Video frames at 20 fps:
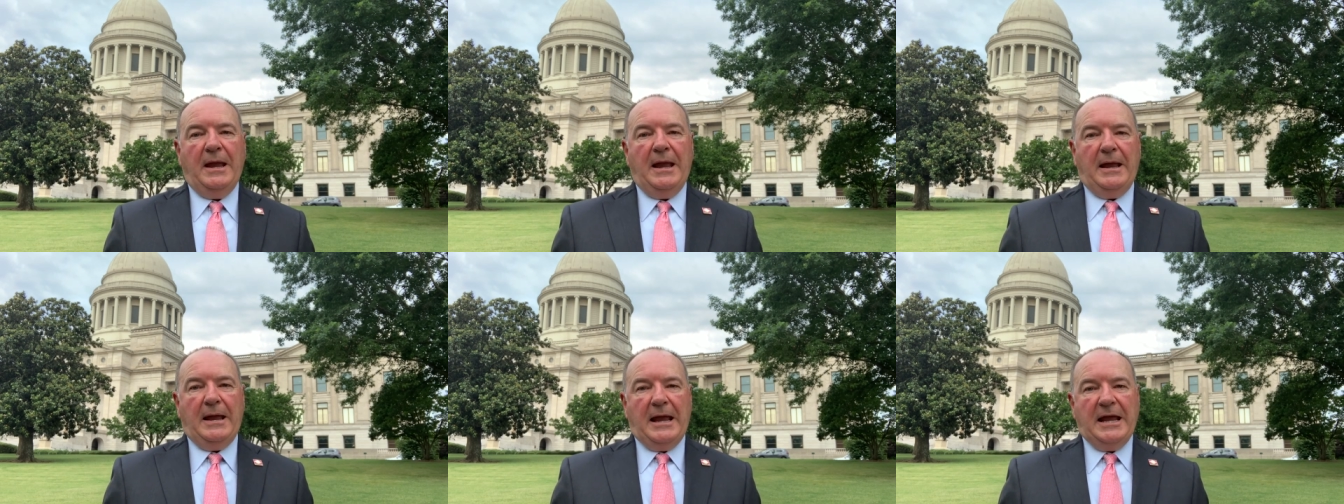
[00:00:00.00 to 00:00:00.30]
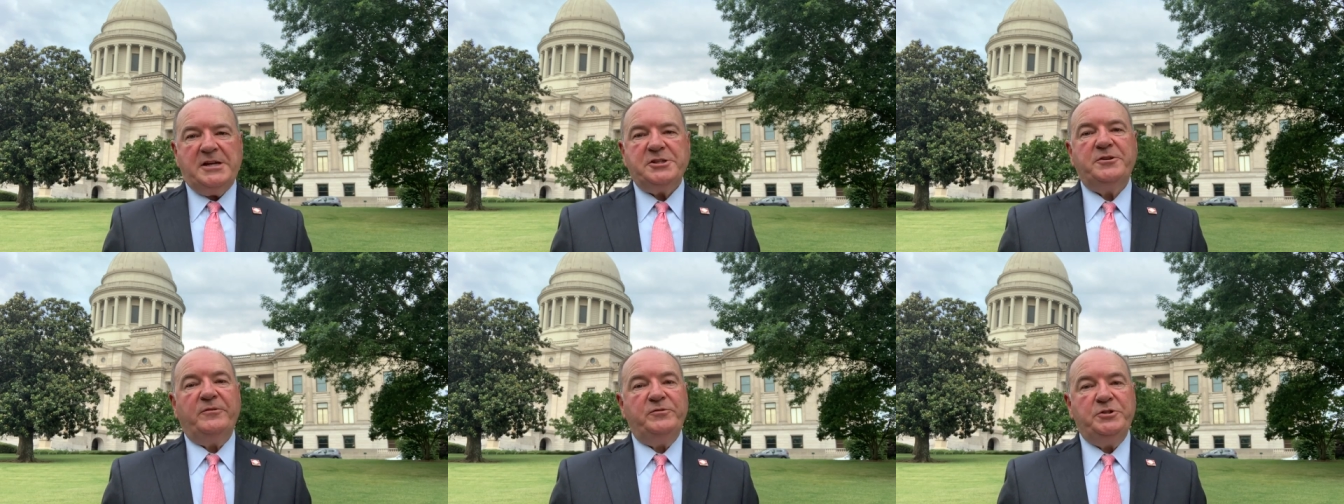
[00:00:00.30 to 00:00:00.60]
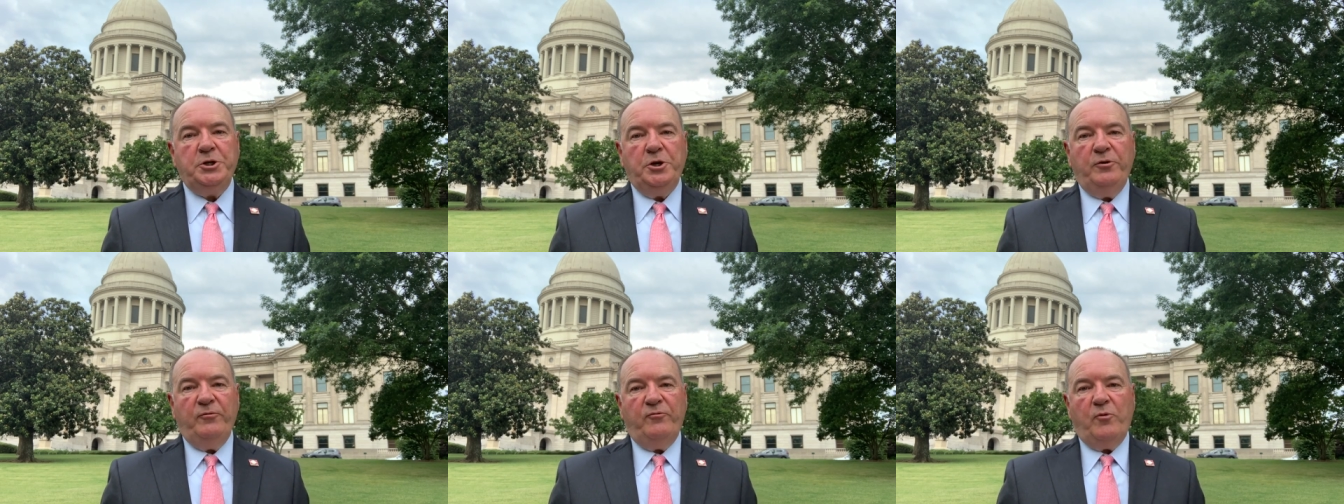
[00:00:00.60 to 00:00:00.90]
As of
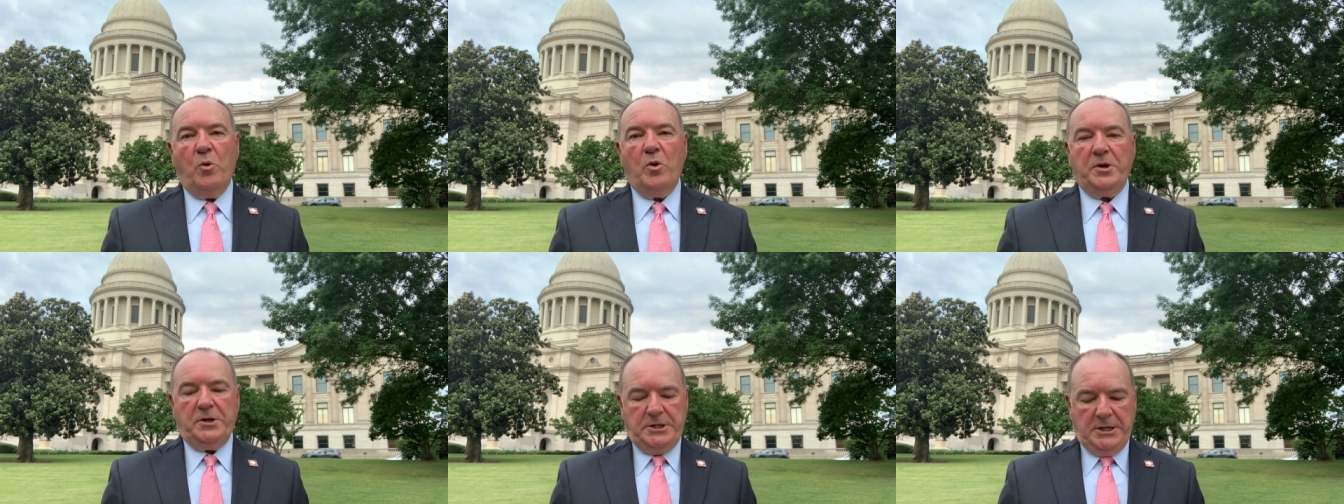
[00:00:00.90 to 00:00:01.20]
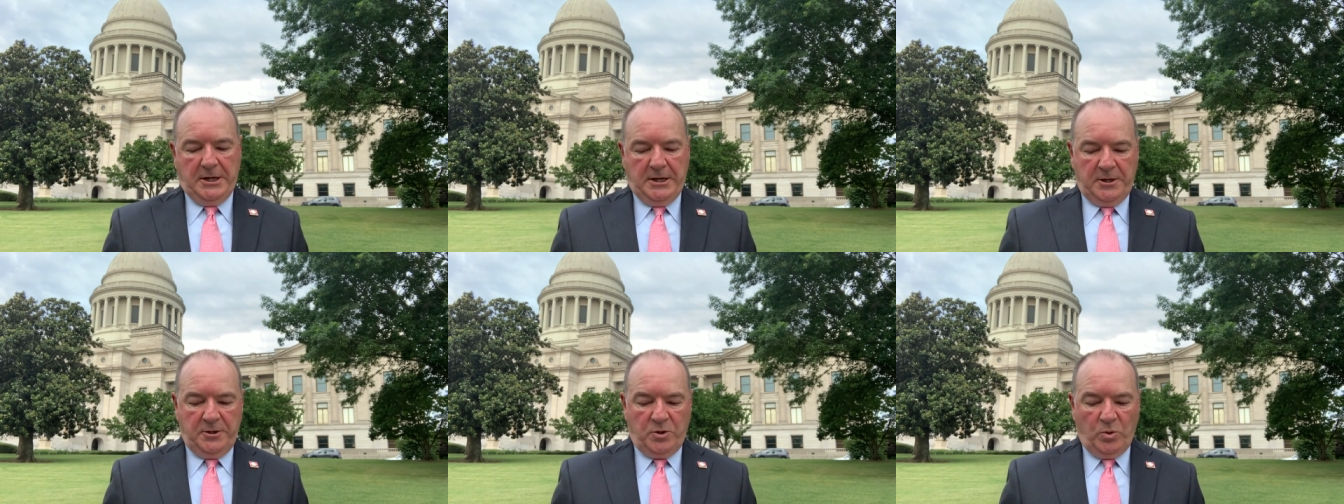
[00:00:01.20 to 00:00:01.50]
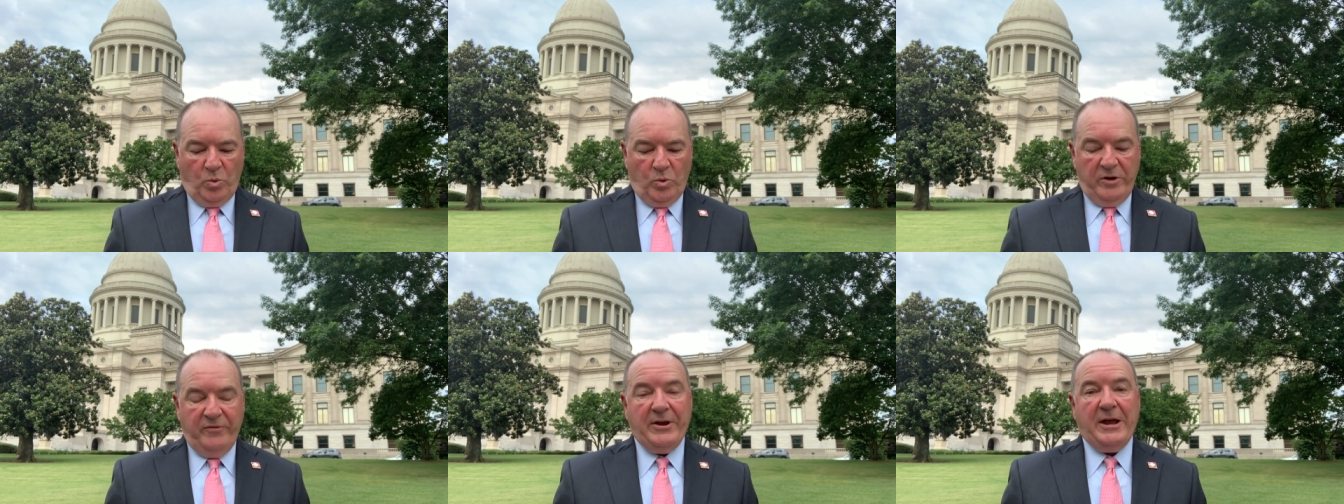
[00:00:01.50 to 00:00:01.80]
June
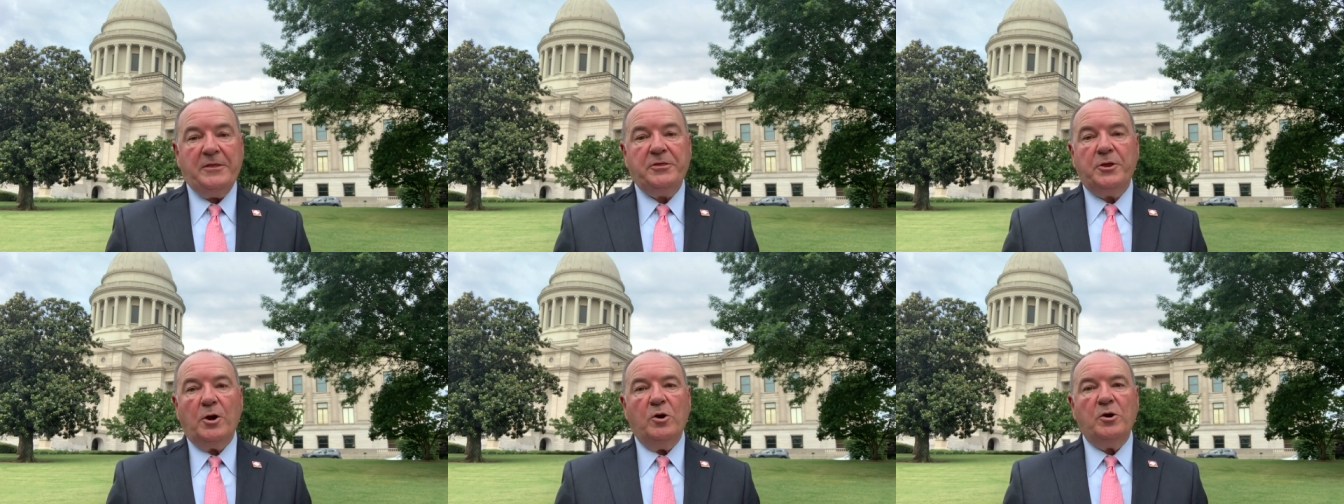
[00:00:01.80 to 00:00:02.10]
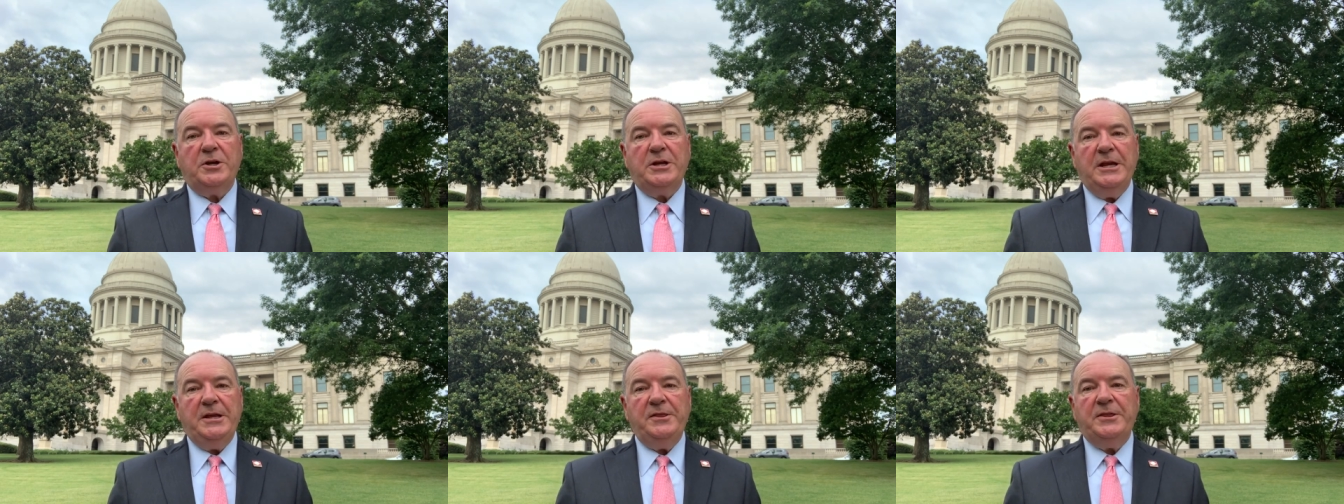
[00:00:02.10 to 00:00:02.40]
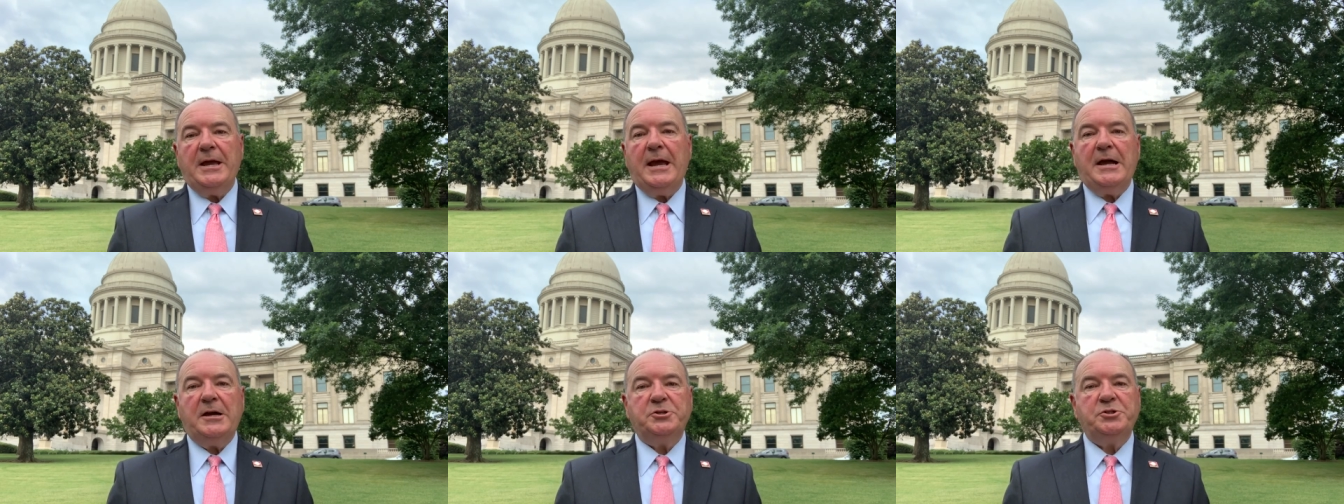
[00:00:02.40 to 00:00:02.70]
14th, we've had
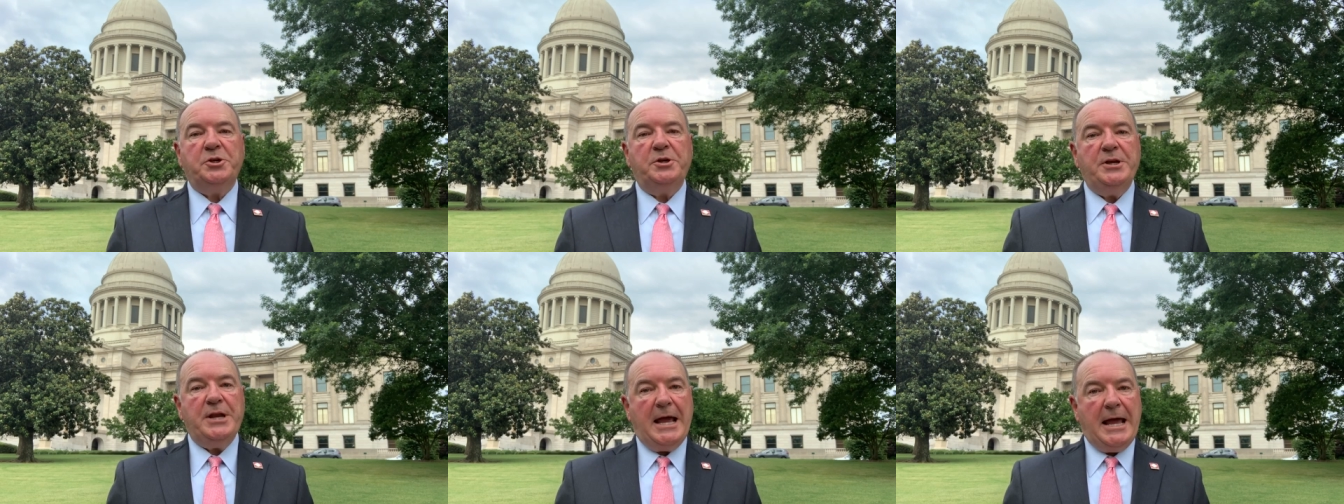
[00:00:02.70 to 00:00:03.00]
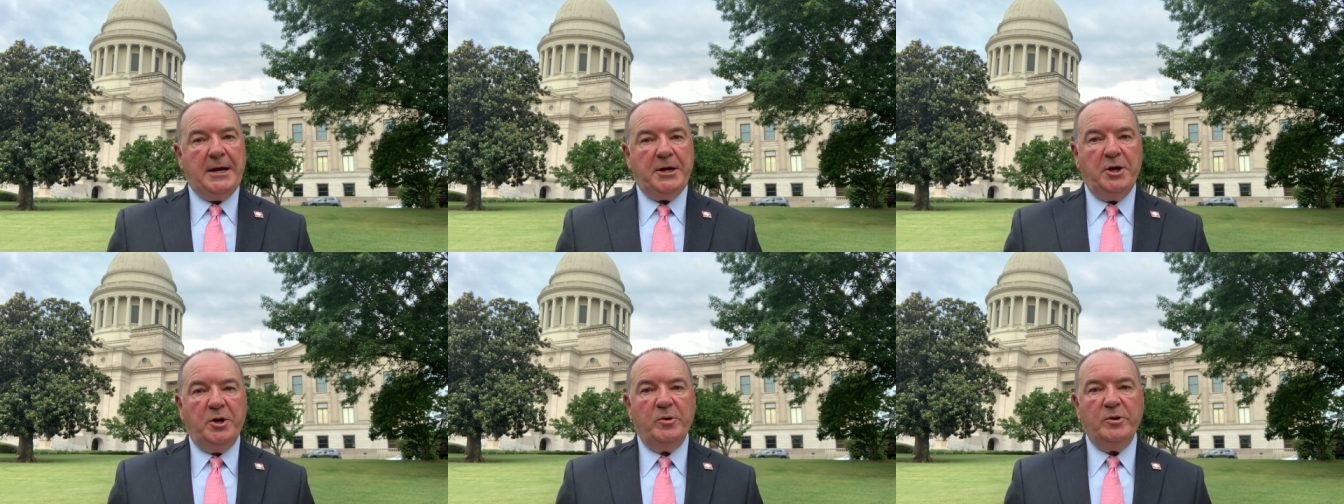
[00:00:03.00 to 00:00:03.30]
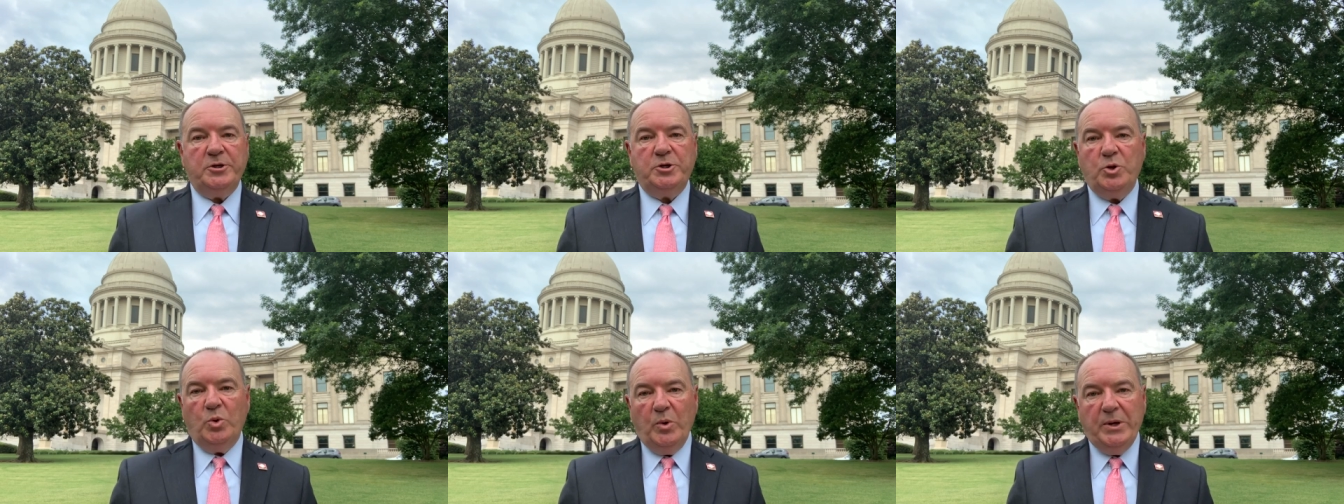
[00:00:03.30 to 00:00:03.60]

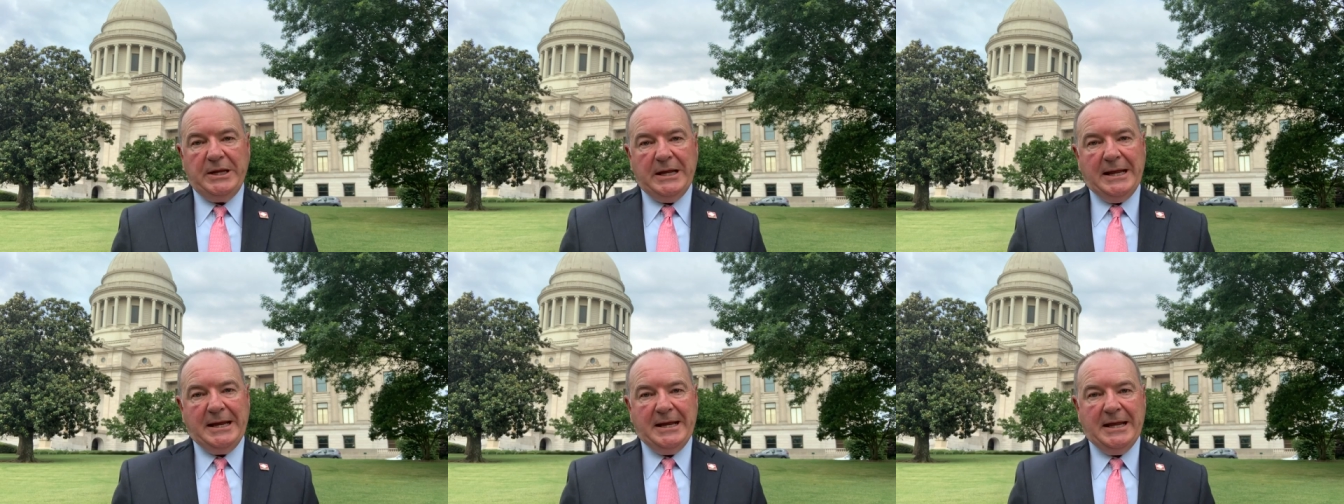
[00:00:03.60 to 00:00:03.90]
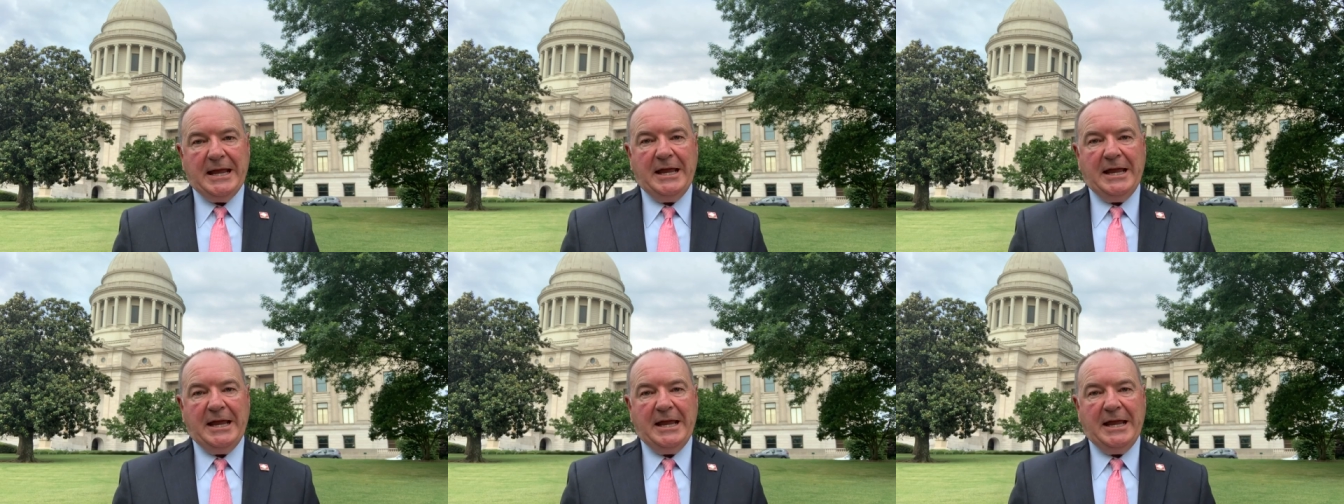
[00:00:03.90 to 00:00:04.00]
13,928